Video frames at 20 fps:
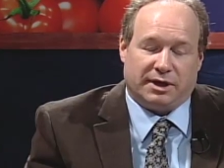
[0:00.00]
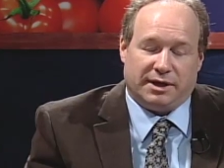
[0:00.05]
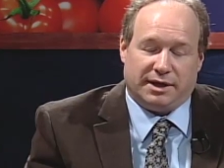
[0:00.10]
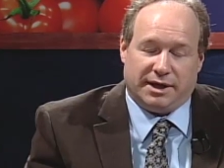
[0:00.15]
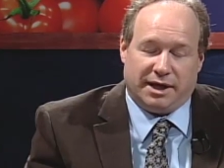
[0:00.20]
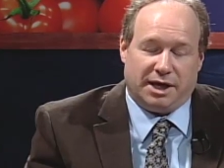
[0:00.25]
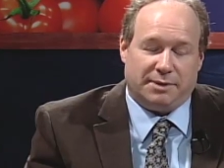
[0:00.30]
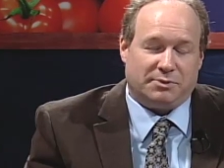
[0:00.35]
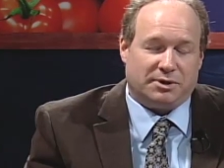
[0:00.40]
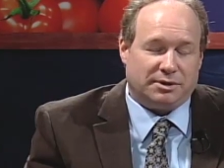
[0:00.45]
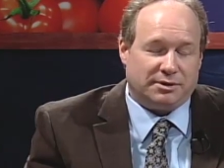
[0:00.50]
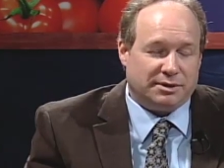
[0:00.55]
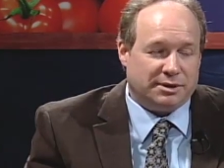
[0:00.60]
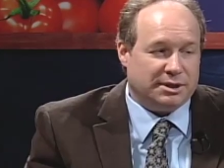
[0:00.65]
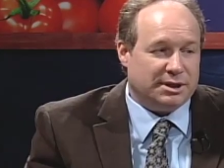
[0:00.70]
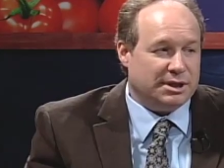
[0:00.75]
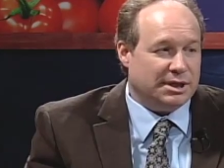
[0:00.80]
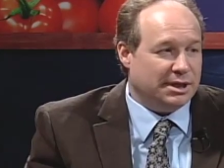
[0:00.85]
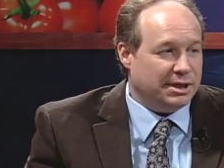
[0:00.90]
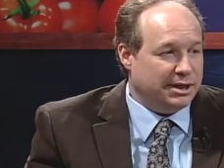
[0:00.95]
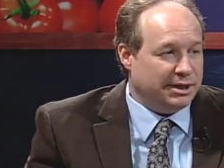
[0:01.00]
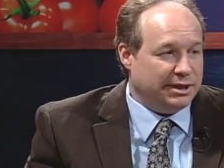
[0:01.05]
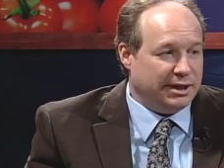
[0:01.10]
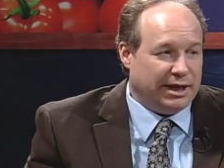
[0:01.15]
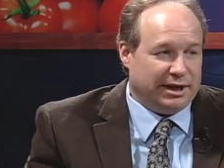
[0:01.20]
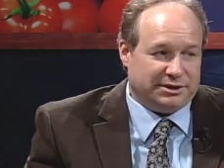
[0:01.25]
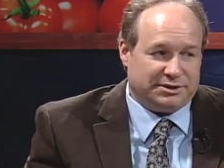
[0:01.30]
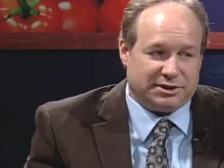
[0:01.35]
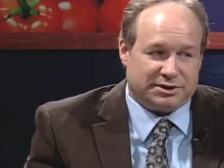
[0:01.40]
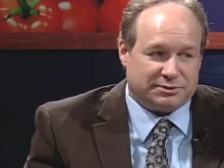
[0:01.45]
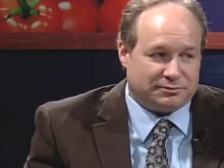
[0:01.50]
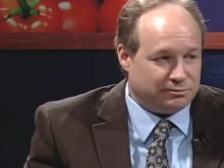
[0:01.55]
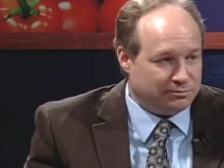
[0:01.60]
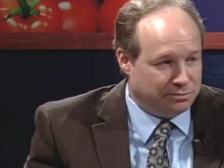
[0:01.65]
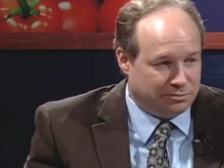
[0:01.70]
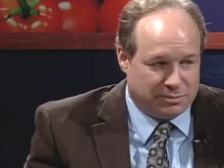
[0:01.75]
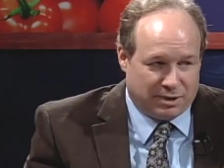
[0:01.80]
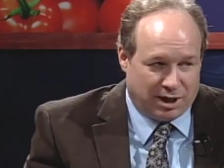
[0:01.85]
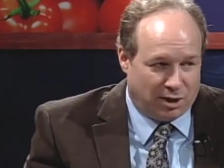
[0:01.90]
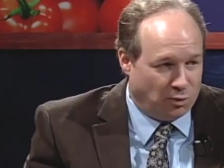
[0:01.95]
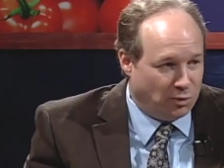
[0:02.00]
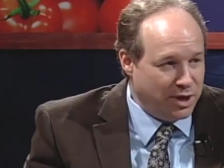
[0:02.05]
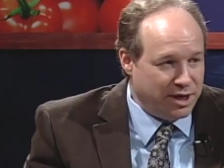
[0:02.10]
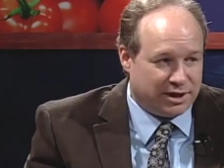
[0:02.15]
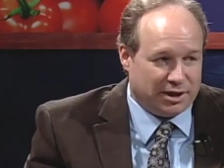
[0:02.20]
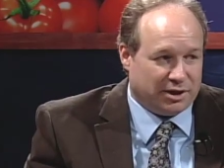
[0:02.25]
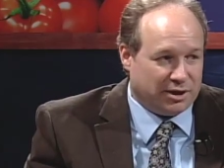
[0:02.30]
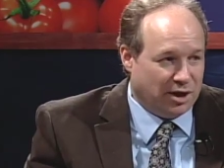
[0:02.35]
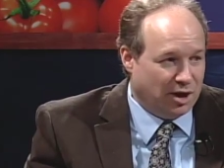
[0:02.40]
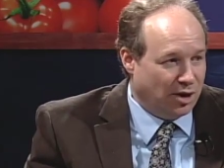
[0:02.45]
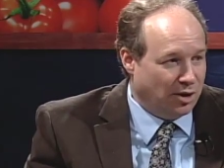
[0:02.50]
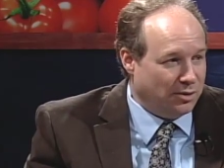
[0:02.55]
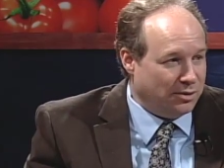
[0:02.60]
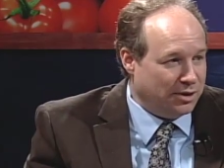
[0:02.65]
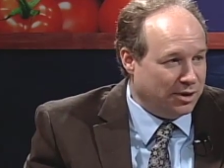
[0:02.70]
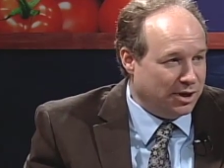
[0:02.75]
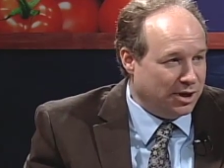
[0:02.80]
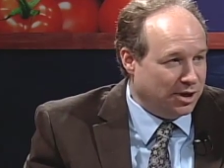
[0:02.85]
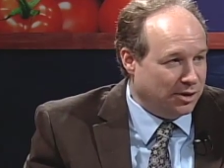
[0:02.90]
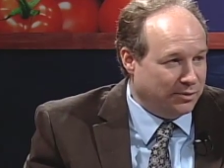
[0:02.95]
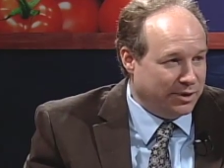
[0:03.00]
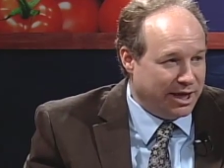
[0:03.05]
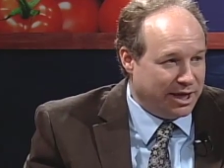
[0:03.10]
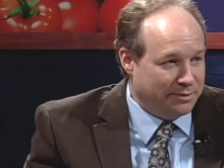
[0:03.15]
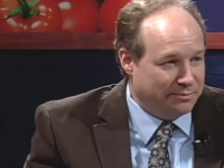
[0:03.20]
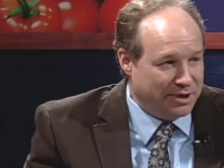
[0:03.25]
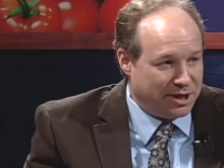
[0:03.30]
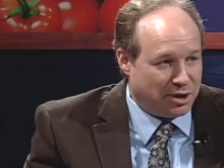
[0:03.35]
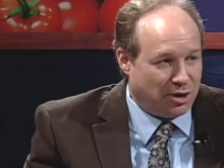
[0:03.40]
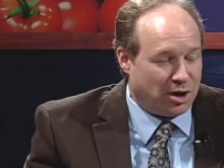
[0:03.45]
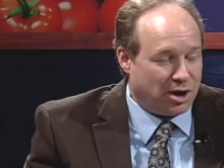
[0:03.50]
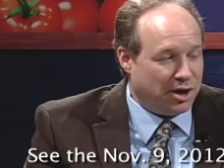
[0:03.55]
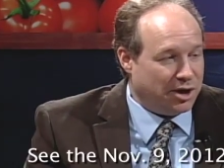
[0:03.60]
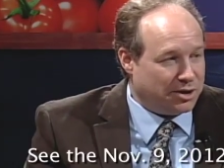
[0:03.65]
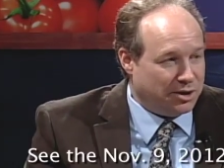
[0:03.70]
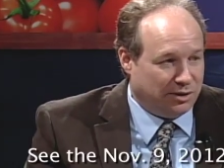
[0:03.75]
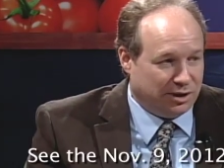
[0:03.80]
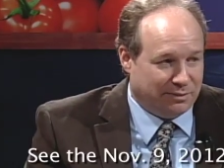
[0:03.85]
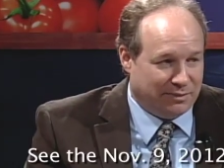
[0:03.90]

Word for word: Amber, uh, just a week ago, we had a big article